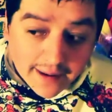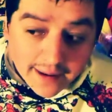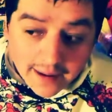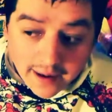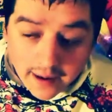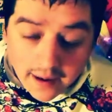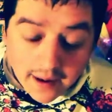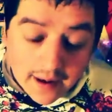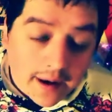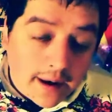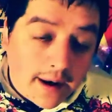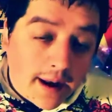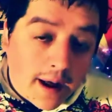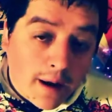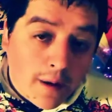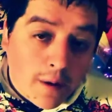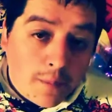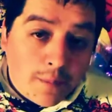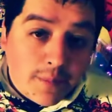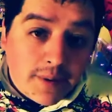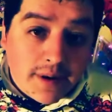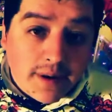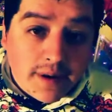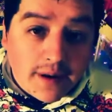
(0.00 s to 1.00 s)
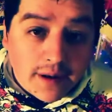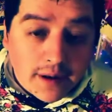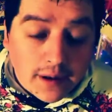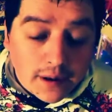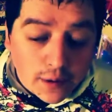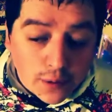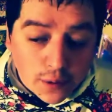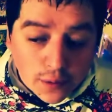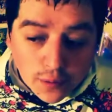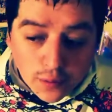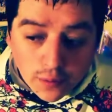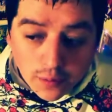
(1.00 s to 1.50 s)
and I hope to see
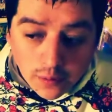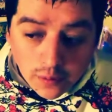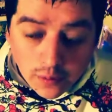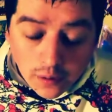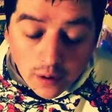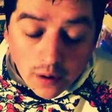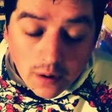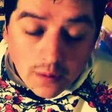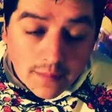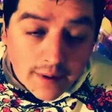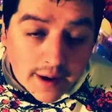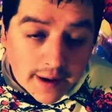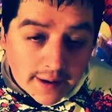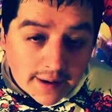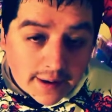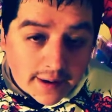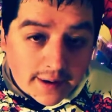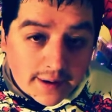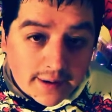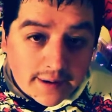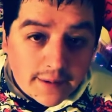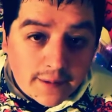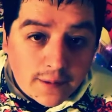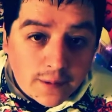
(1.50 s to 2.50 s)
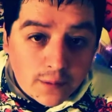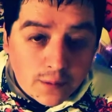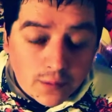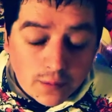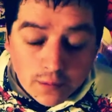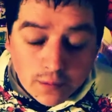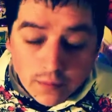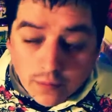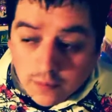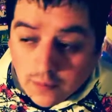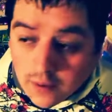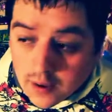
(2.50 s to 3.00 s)
you, wrestling
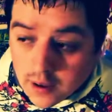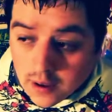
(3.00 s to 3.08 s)
soon,